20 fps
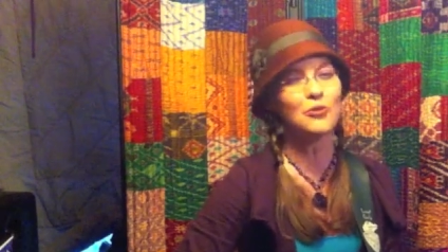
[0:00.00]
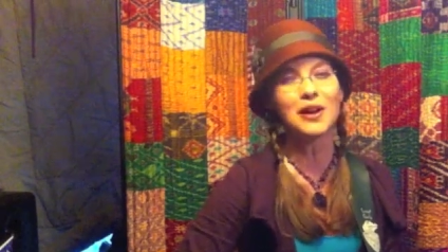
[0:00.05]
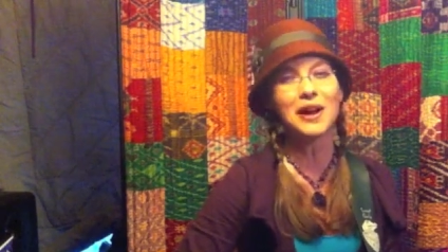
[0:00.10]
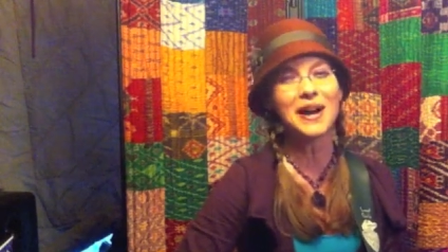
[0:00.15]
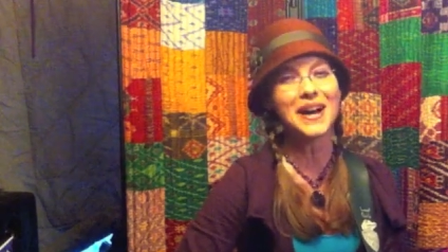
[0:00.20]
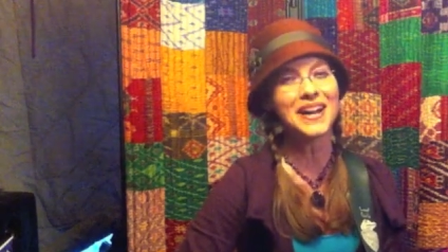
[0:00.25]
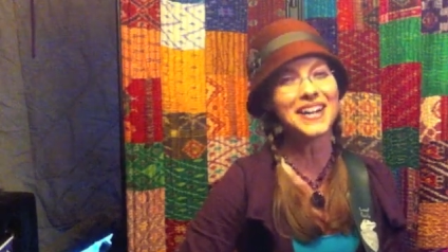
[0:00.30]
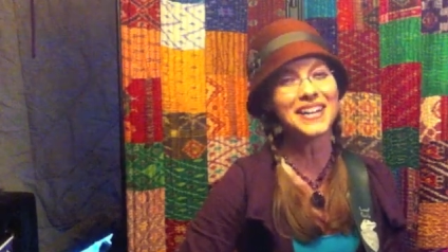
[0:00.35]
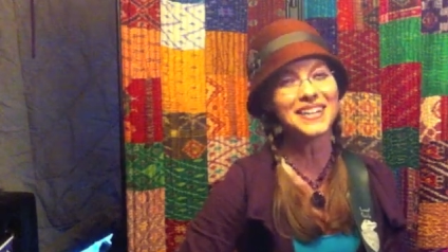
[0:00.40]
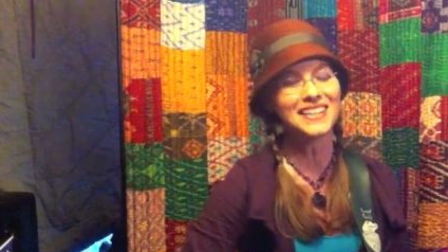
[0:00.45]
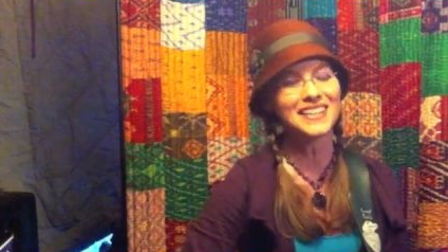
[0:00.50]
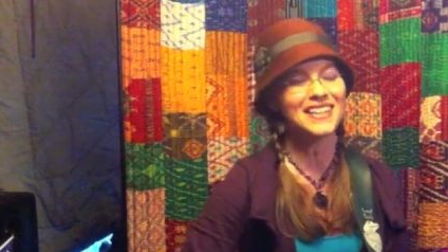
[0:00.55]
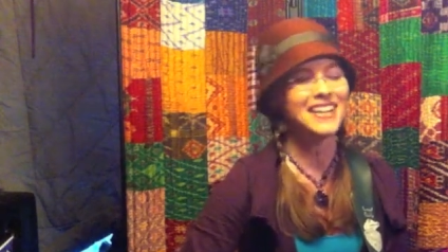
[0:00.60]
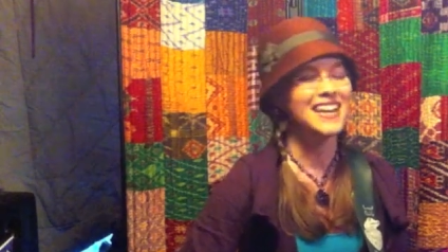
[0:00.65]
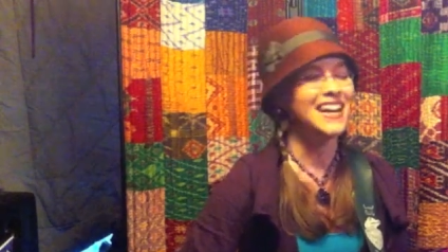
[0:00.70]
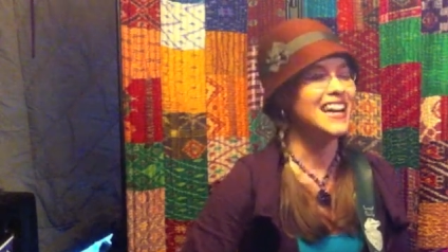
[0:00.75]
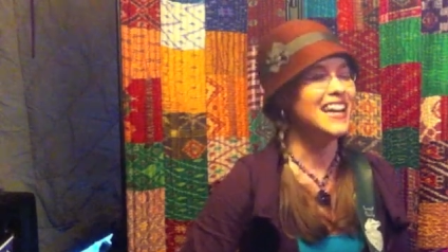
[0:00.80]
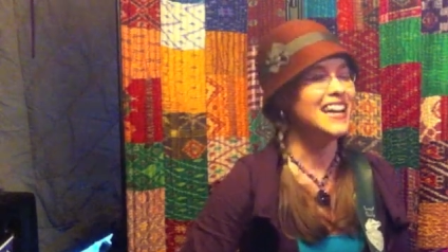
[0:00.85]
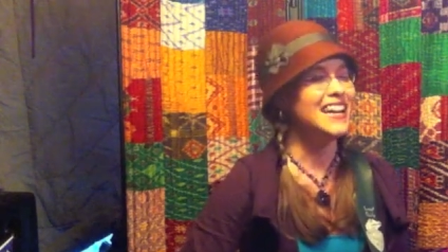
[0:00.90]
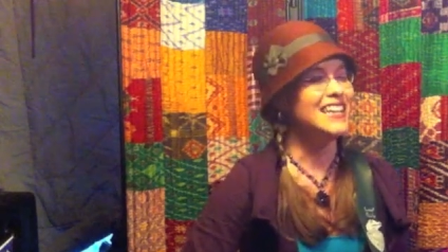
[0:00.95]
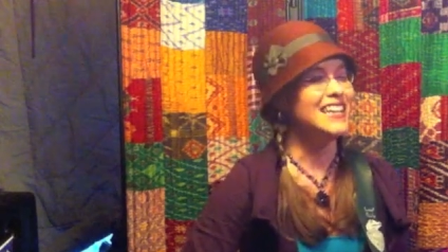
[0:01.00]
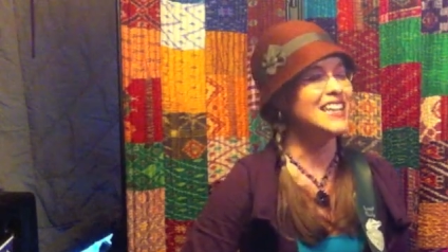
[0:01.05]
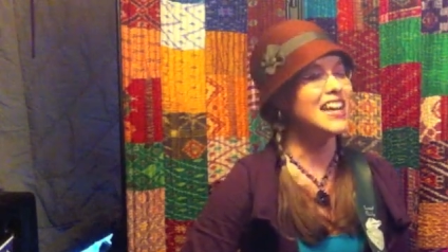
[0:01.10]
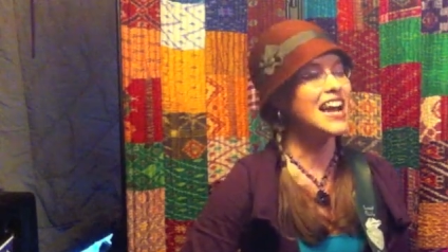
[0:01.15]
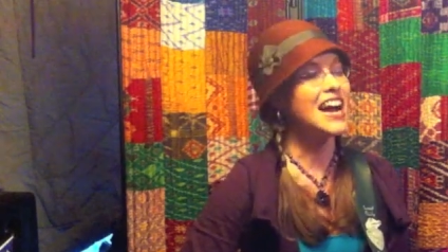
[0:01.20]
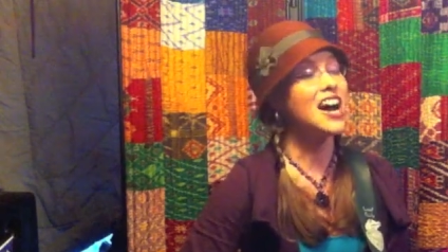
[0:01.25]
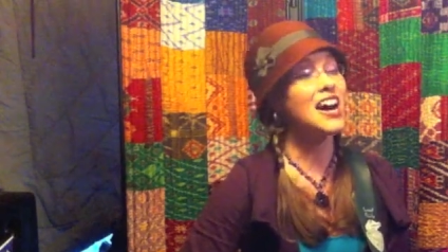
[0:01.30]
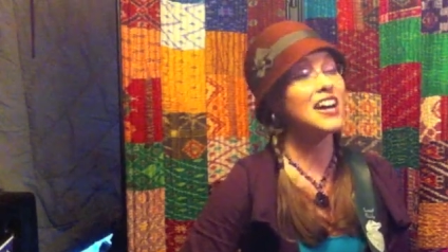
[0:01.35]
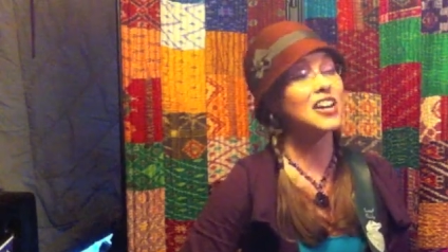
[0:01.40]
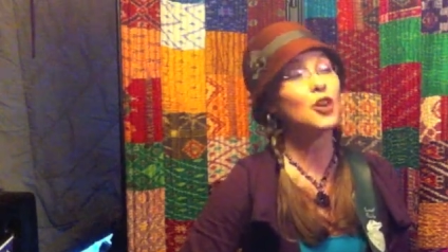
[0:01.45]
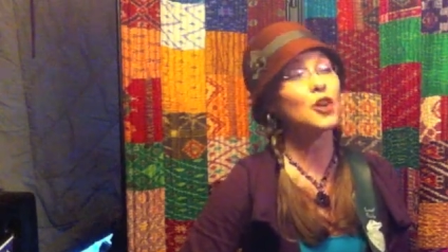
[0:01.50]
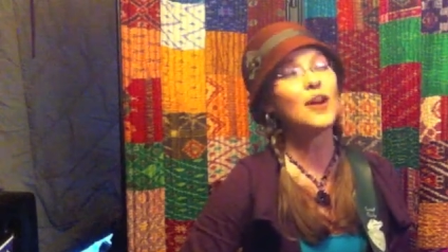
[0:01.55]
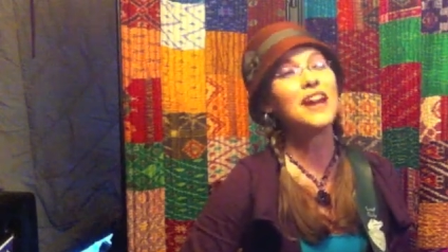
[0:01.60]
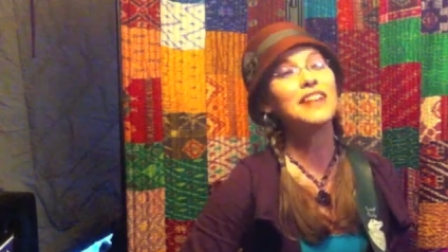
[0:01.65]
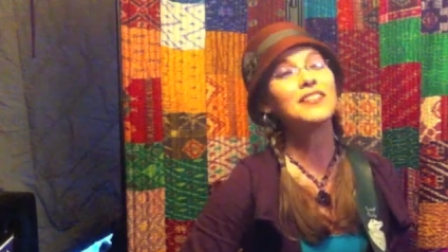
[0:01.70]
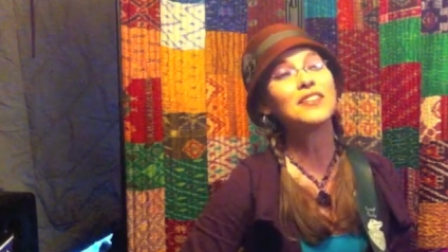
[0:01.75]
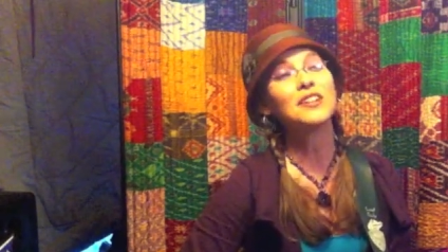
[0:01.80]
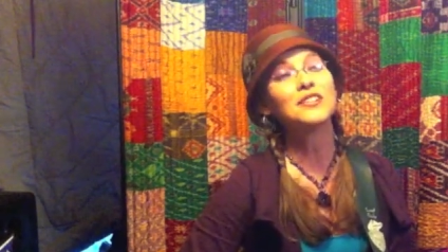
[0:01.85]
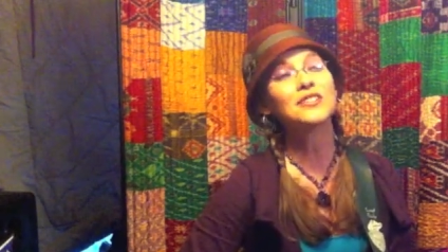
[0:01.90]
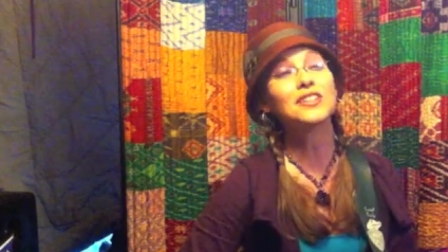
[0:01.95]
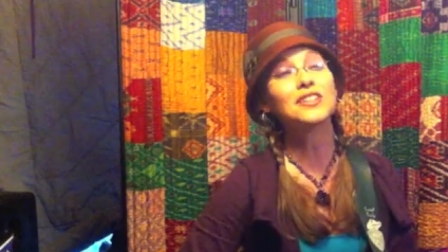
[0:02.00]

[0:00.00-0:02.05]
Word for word: ride. You gotta greet the